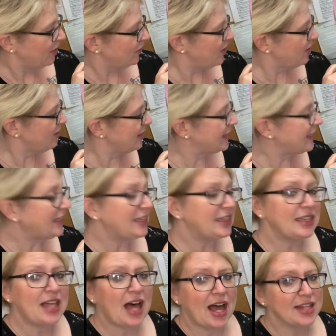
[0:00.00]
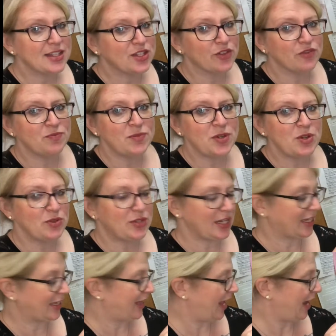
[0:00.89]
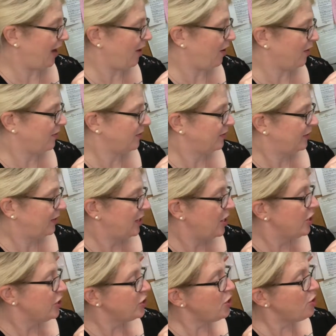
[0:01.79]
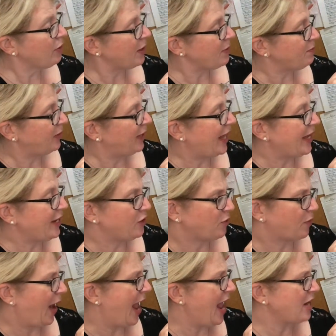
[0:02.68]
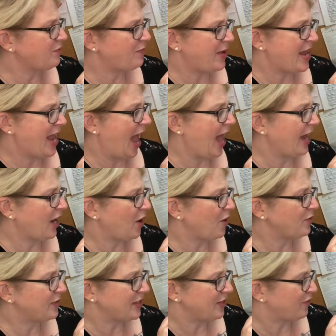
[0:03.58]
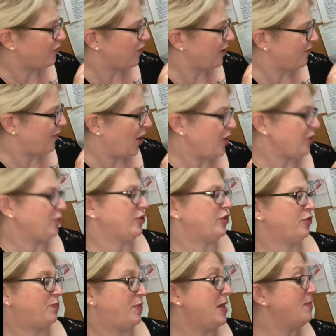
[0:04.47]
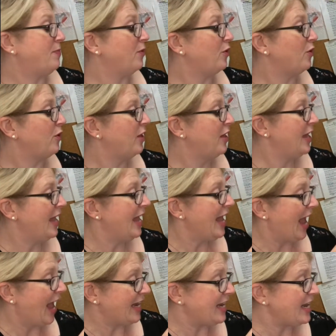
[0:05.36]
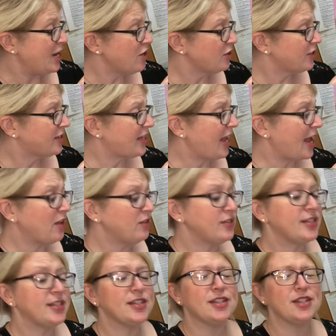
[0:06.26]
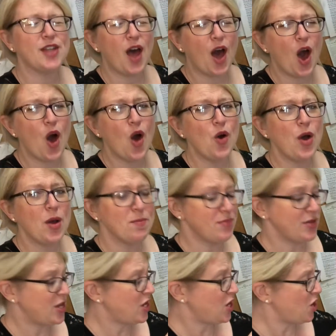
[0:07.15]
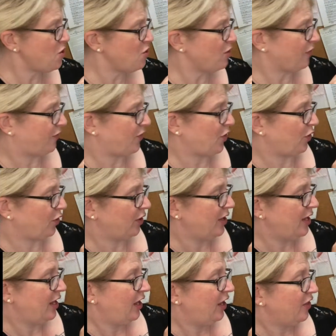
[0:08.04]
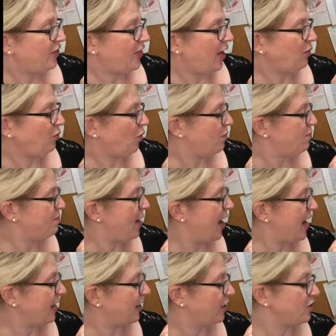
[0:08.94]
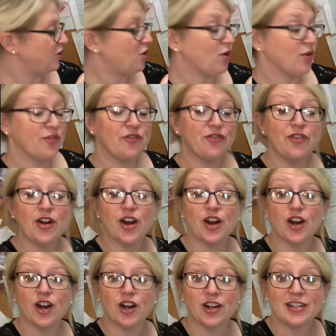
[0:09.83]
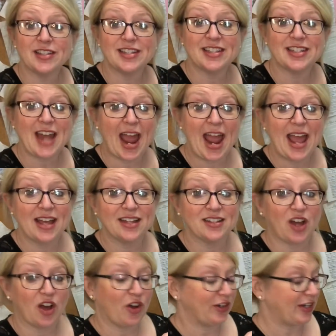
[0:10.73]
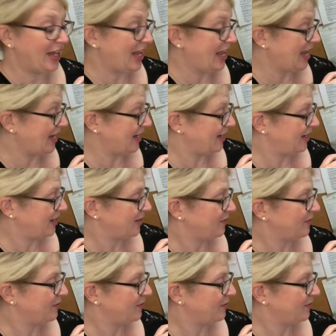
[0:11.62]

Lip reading: "There is lots of music there. You can play grand pianos in front of hundreds of people and hear sounds so beautiful they will make your fur stand on end."